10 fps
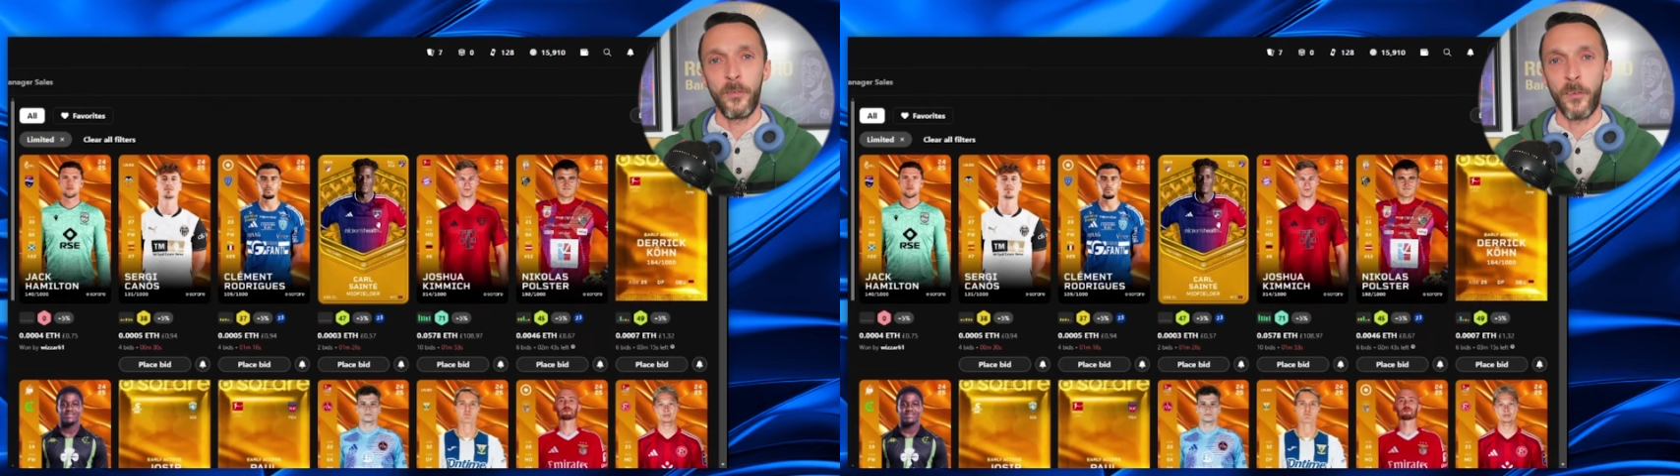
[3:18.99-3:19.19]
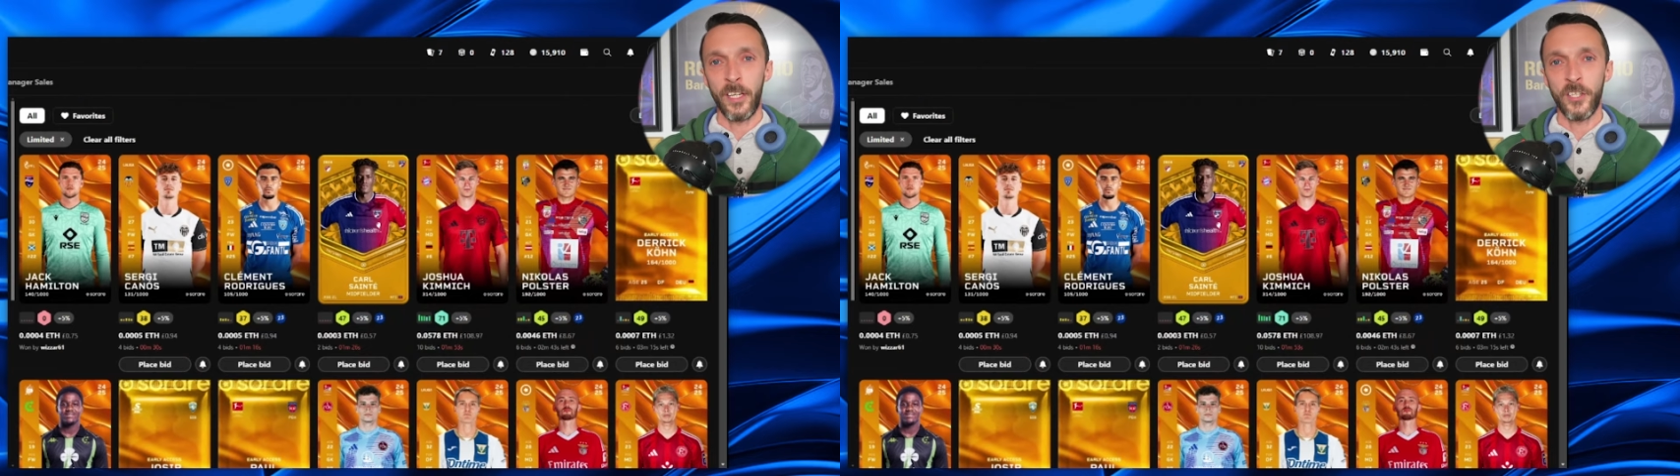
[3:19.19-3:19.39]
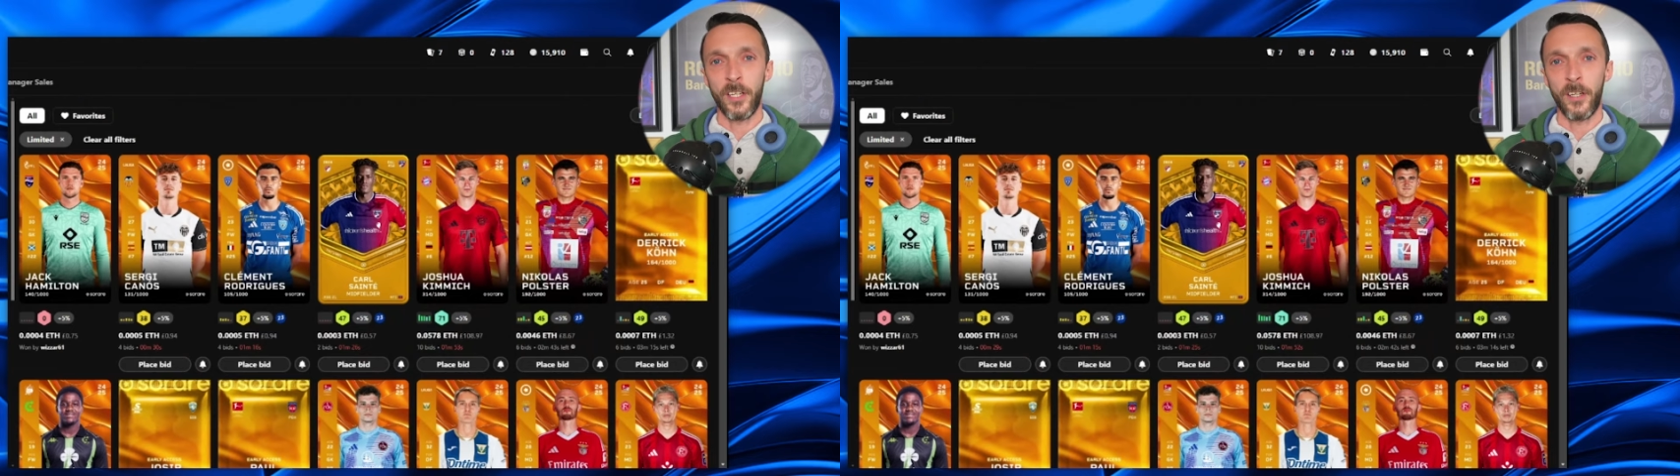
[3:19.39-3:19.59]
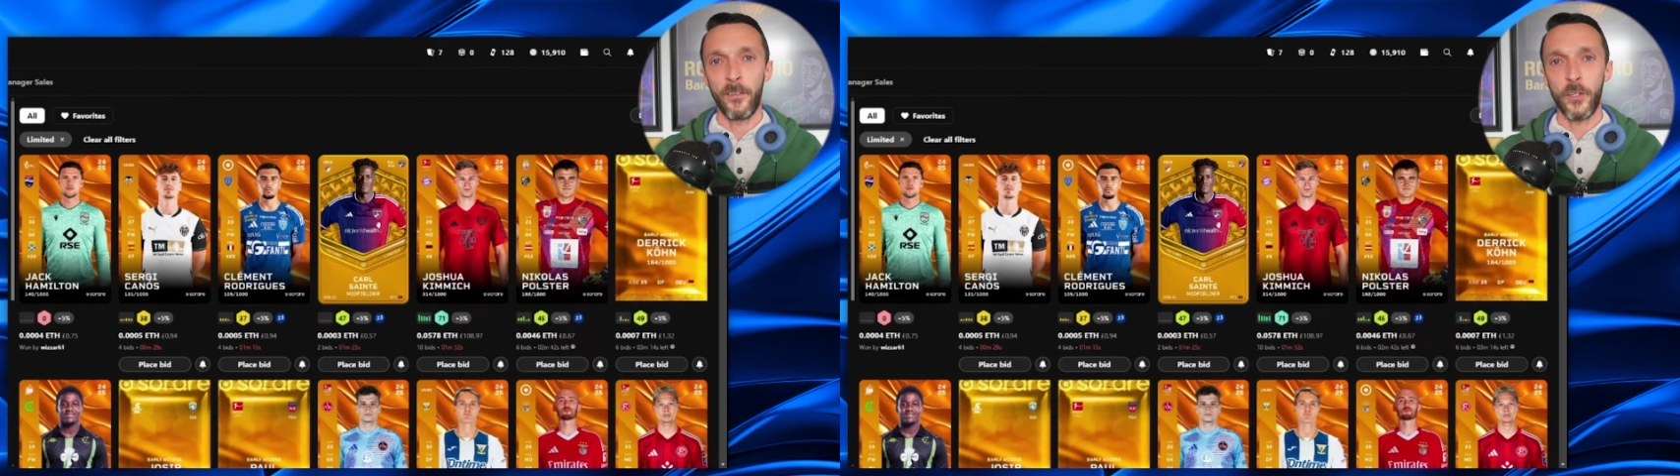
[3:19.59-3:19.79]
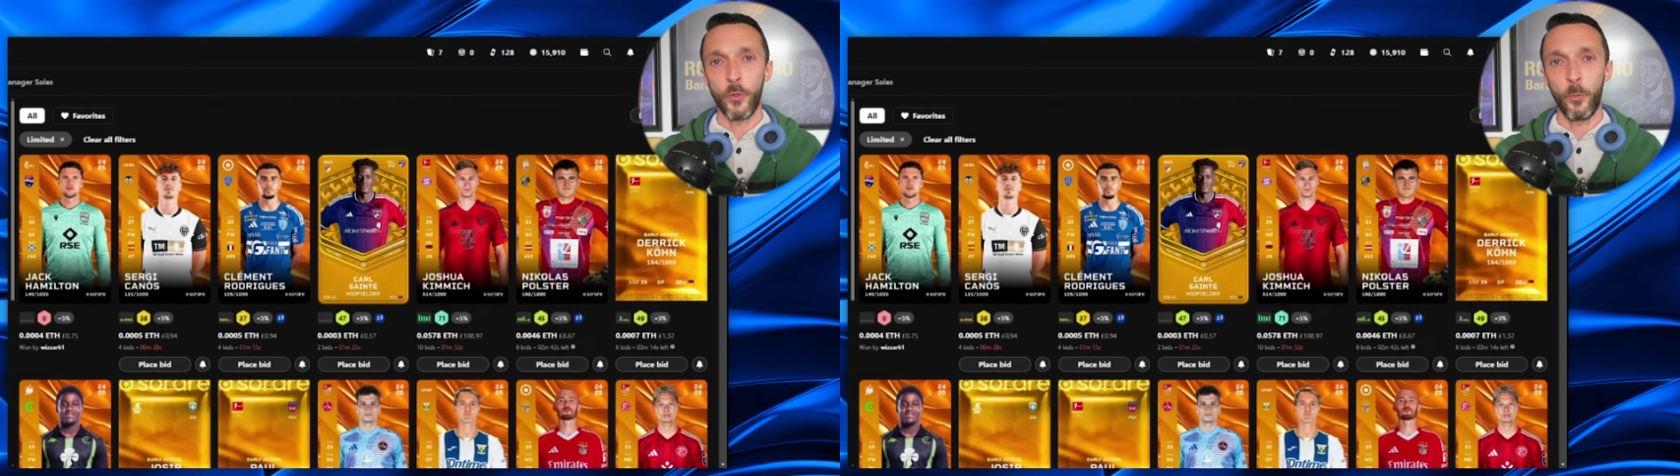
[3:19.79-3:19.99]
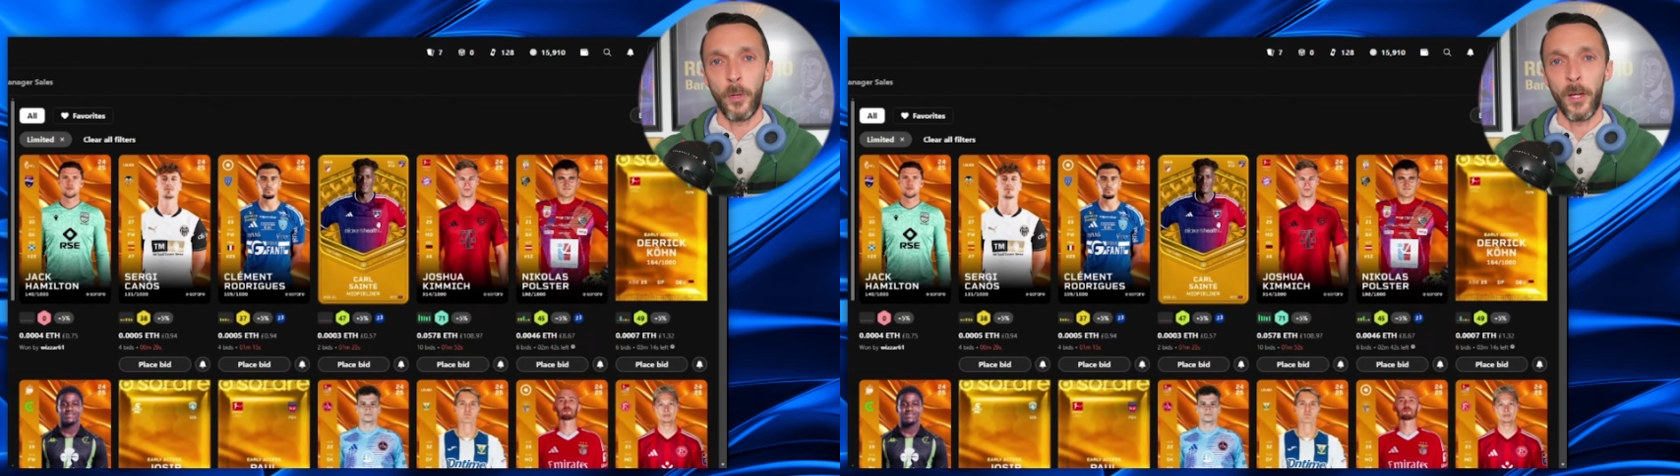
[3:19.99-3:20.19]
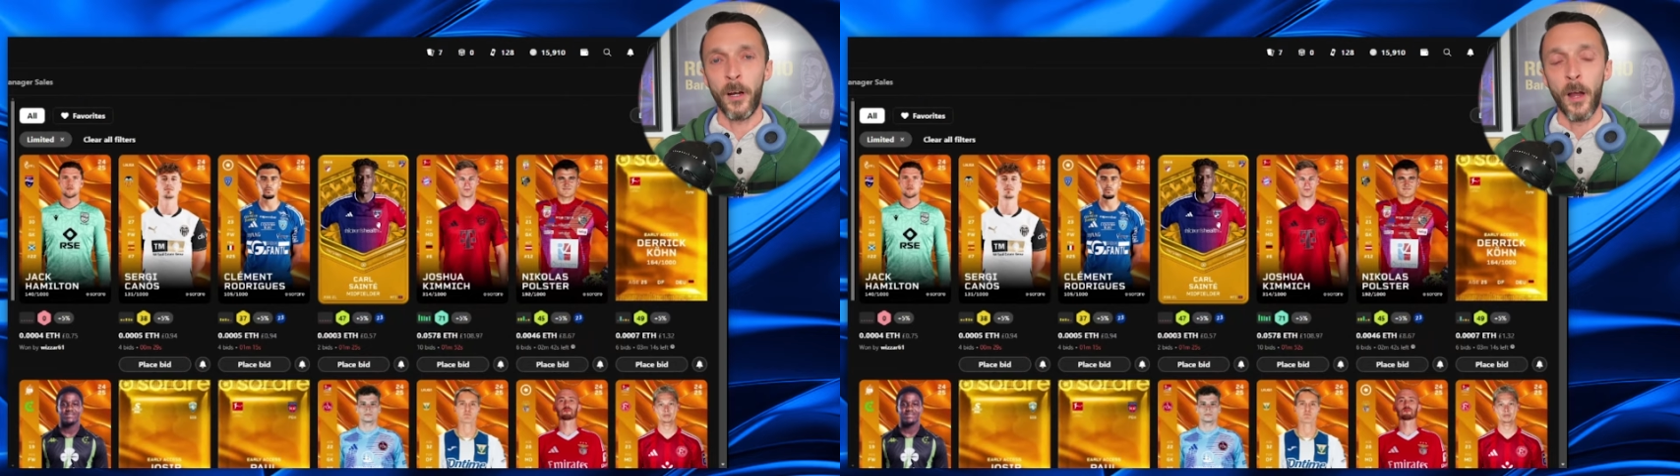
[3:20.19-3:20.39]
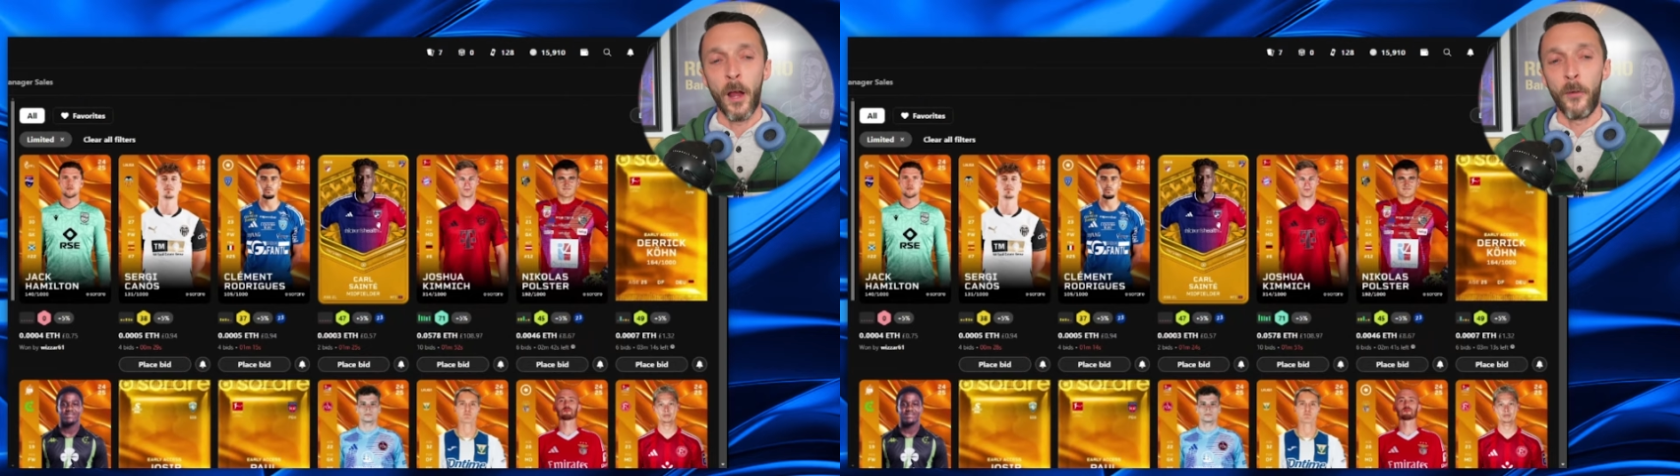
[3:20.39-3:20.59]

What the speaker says: for each individual player.